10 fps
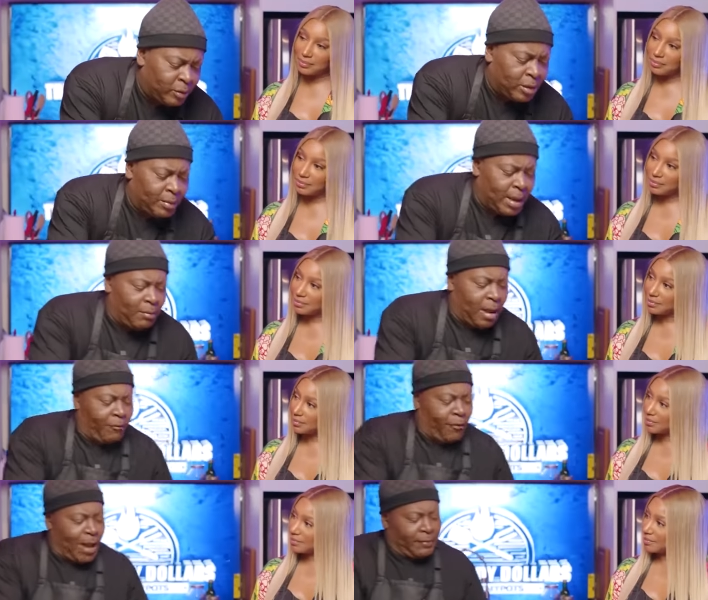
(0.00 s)
Speaker 1: doing. They be have
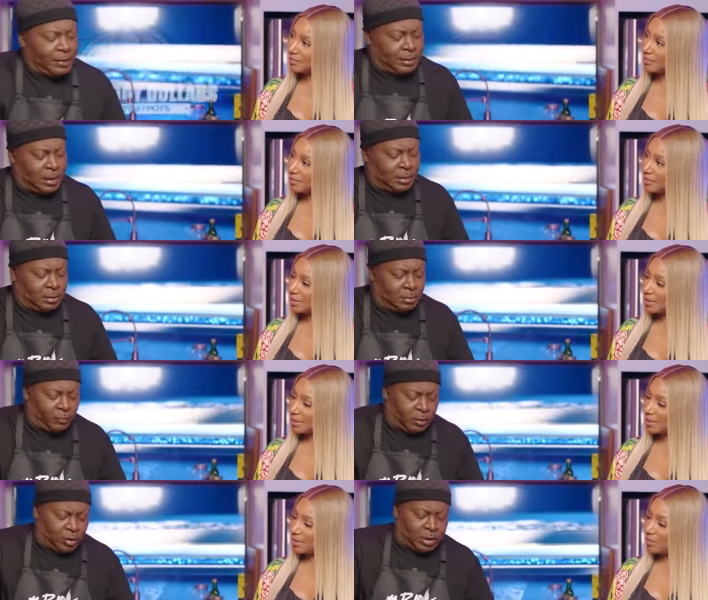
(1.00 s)
about five or six,
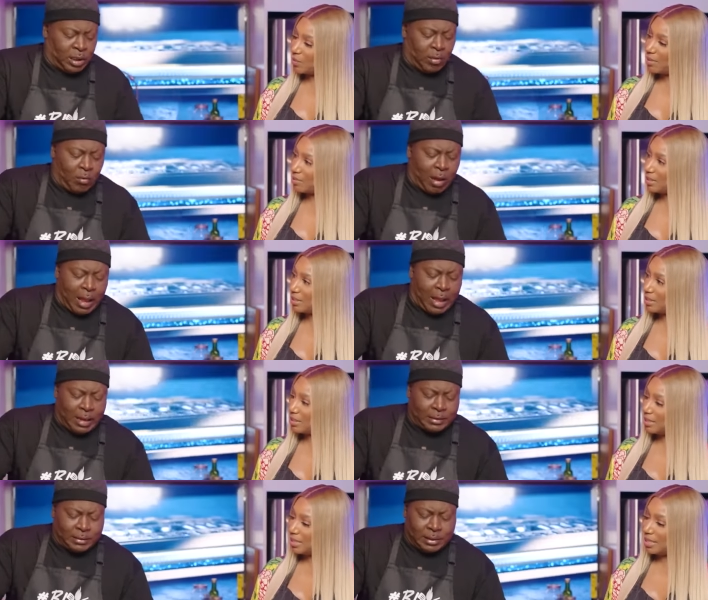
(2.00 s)
ten
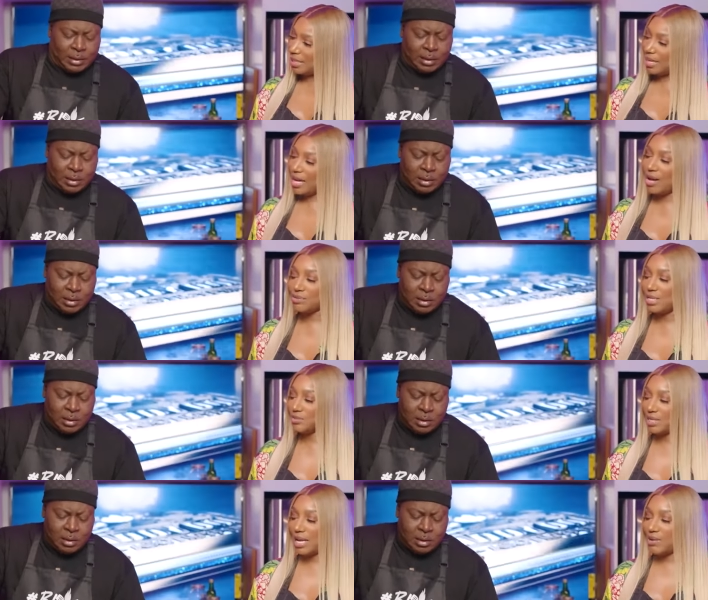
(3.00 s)
wives. And...
Speaker 2: Oh,
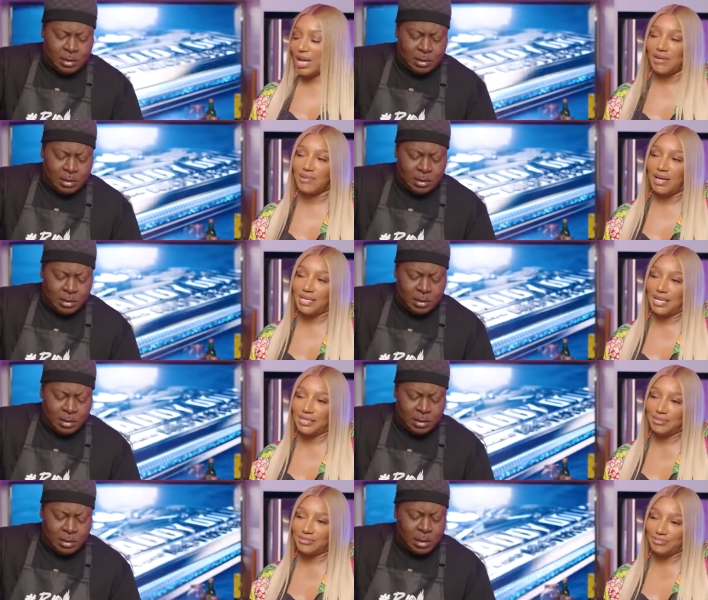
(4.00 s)
this one ain't going to have all
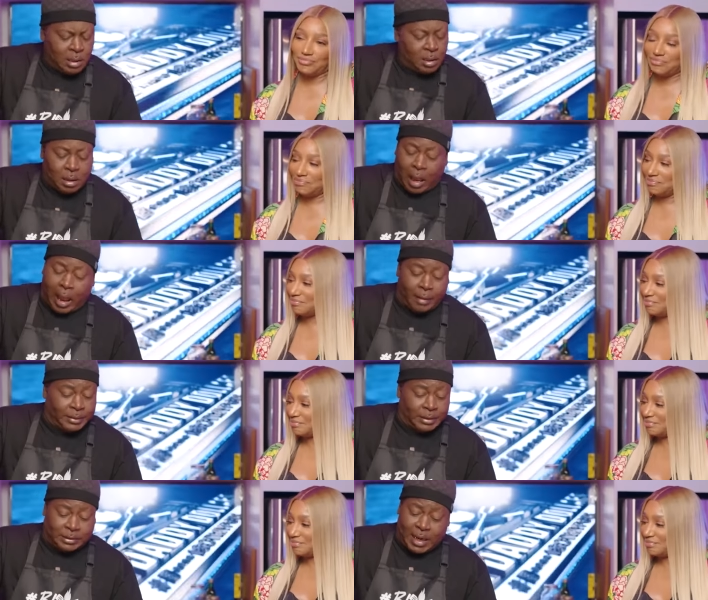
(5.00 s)
that.
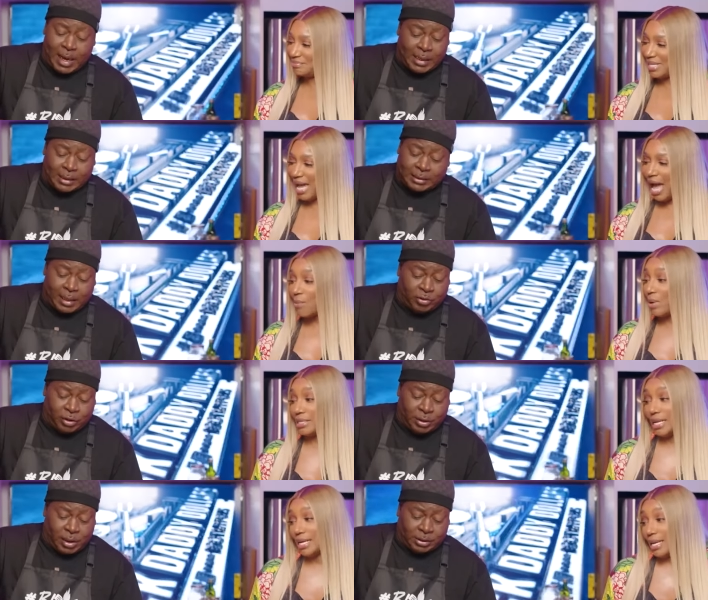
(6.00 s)
Speaker 1: I'm just saying. I
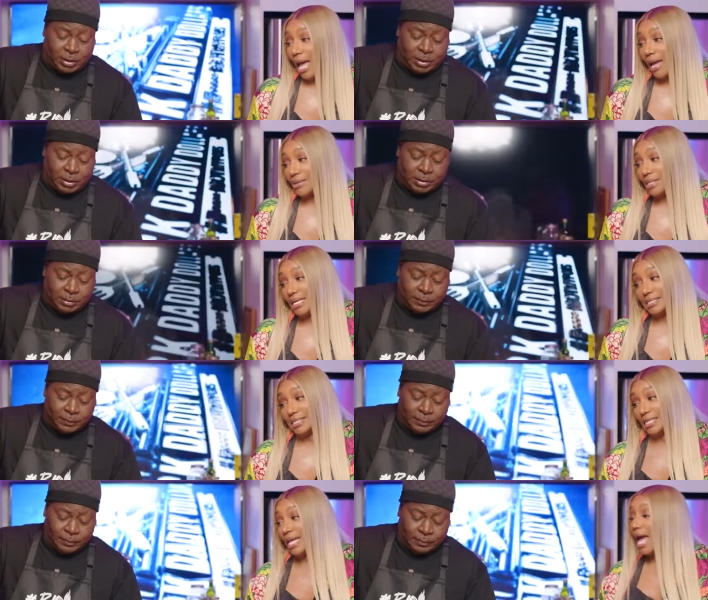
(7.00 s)
wouldn't. Have, I,
Speaker 2: listen,